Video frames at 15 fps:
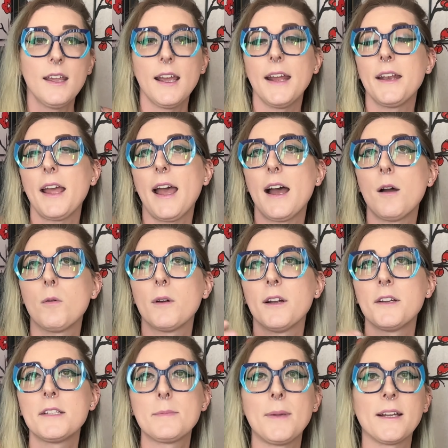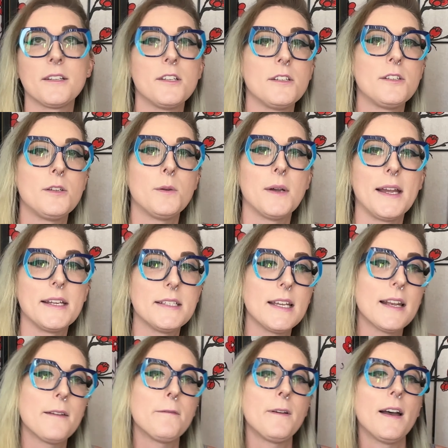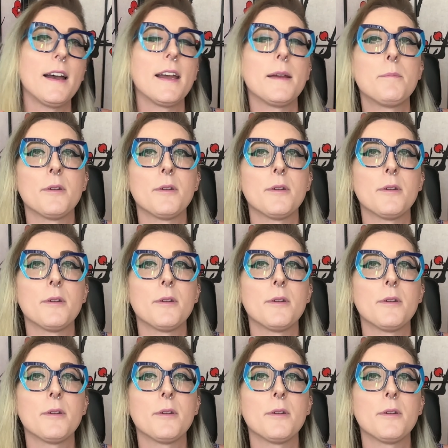and how we're expected to identify,